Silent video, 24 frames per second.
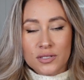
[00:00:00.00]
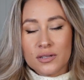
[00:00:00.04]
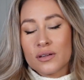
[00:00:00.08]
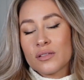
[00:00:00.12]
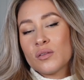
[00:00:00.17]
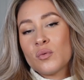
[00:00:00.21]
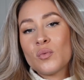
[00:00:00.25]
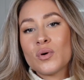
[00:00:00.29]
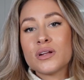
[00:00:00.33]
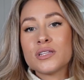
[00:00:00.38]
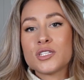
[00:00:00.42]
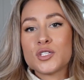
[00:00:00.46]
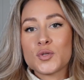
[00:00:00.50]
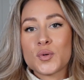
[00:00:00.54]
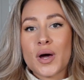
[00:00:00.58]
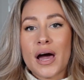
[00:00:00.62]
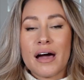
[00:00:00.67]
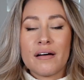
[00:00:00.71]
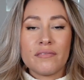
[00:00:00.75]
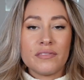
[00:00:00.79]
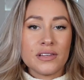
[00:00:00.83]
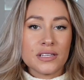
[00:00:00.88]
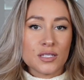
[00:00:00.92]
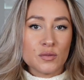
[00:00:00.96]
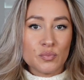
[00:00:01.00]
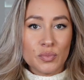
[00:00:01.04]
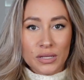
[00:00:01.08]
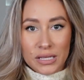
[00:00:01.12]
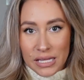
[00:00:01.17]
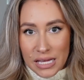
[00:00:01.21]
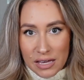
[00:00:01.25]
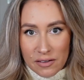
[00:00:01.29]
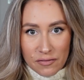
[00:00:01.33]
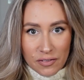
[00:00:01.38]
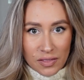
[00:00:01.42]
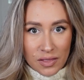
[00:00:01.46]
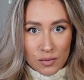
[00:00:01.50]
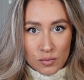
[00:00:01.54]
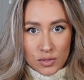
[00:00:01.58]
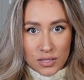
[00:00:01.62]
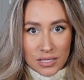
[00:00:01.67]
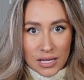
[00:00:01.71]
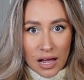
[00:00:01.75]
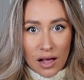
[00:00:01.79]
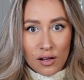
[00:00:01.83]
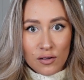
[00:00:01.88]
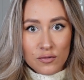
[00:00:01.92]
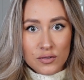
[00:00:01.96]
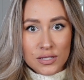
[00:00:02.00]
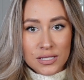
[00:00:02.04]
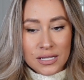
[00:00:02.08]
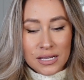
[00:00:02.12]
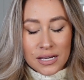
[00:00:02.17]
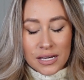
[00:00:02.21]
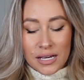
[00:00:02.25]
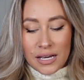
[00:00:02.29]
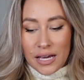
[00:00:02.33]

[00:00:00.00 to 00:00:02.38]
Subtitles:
They're the ones who have this belief in themselves,